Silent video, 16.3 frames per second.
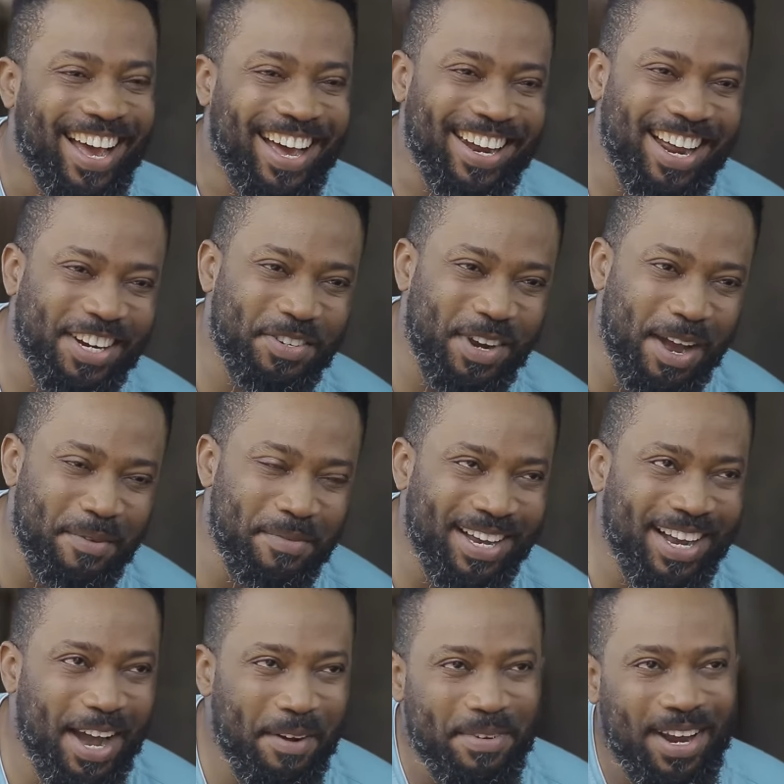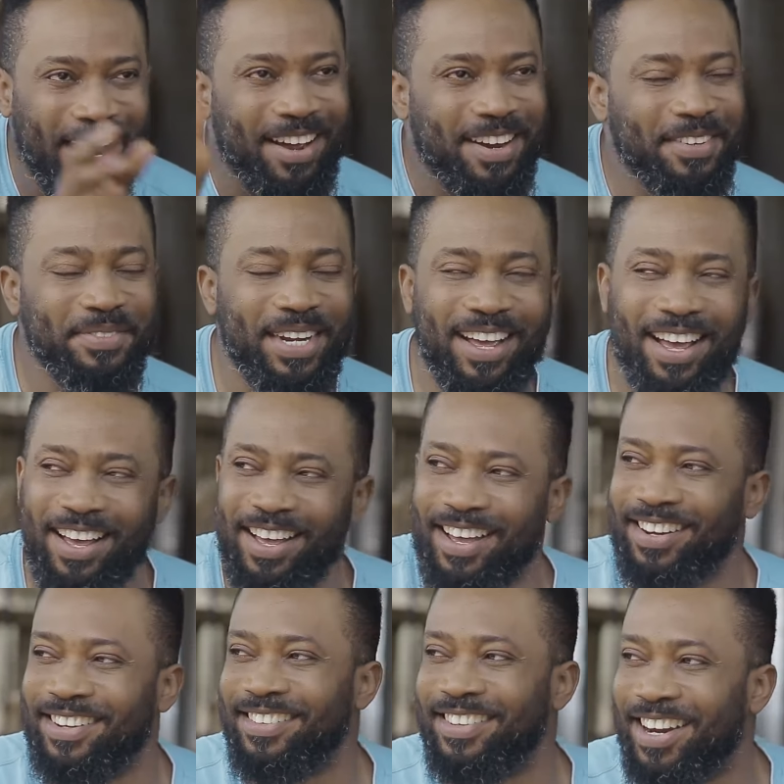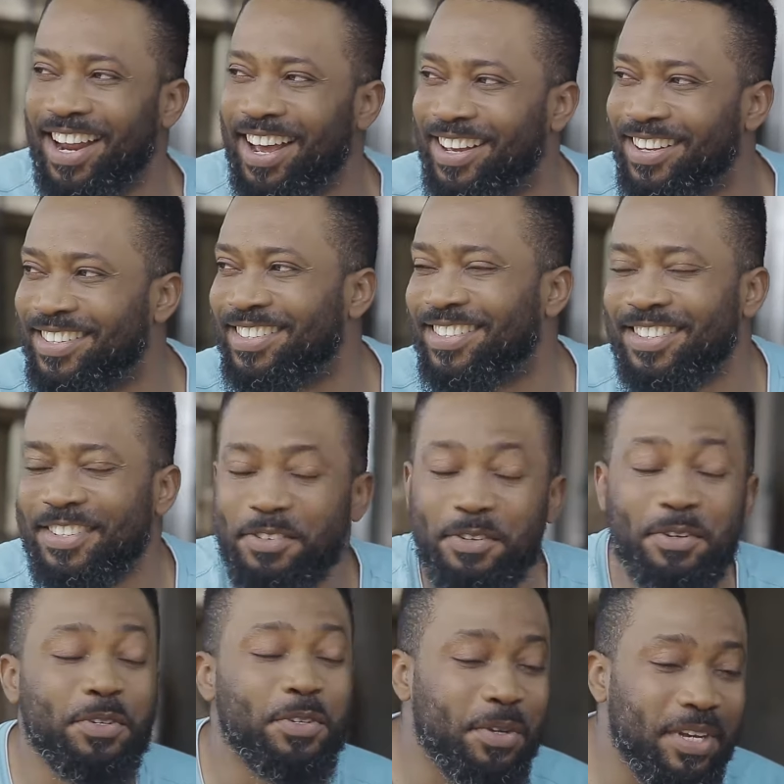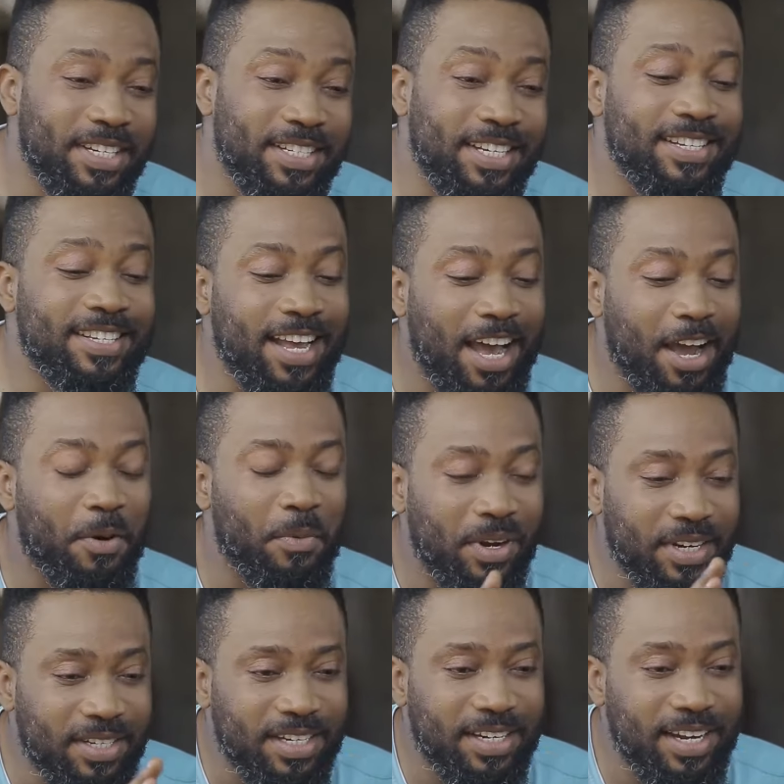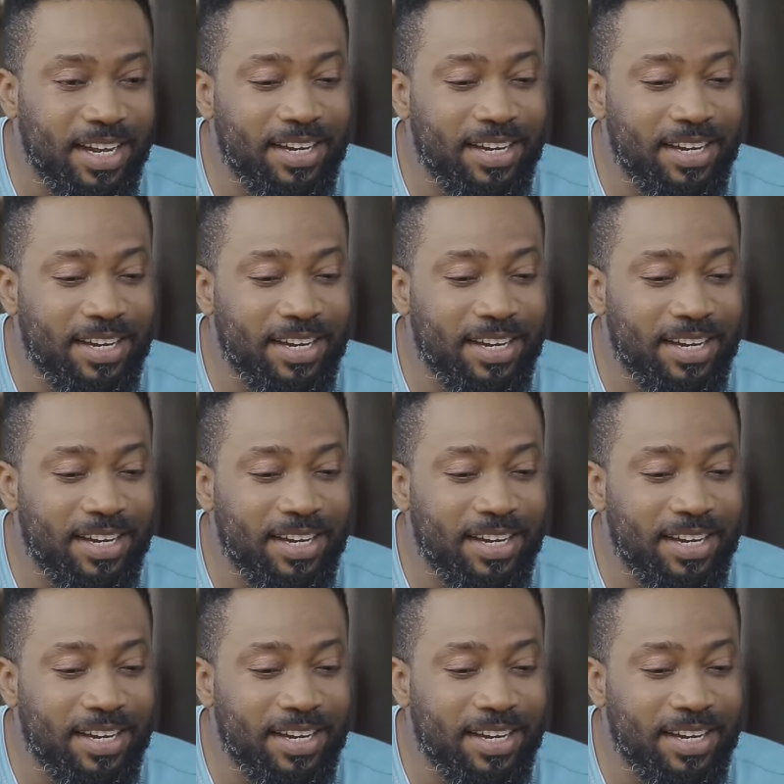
And I try me. Calm down. Relax. We'll do it. This is how I want it.